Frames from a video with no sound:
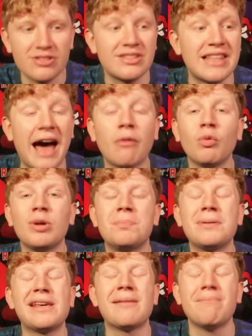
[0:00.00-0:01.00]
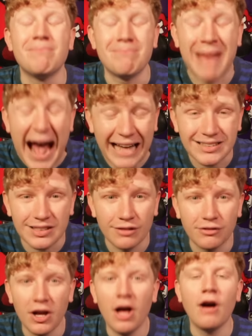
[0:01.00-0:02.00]
that would be
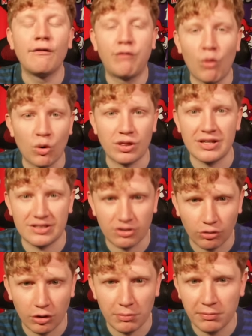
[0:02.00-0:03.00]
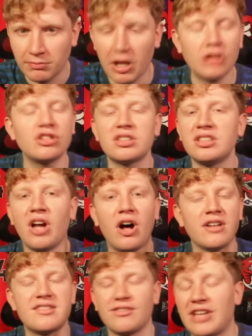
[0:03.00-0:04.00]
massive for this group. Not just in
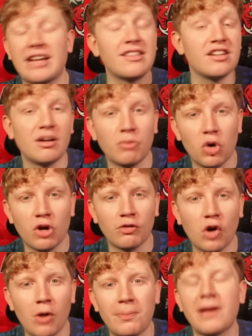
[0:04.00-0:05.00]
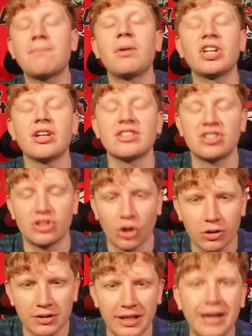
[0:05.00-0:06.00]
odds of getting the number one overall pick, but
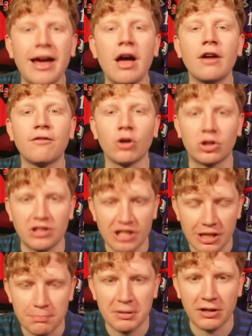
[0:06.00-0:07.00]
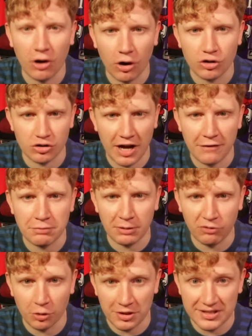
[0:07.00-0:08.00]
certainly for keeping our draft pick
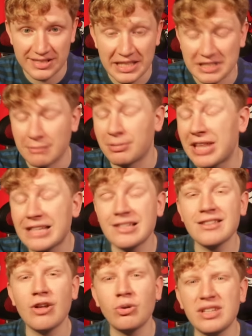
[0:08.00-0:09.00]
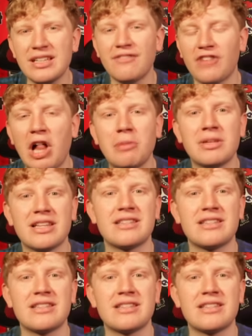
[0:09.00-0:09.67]
for the season. But that's not the only development that's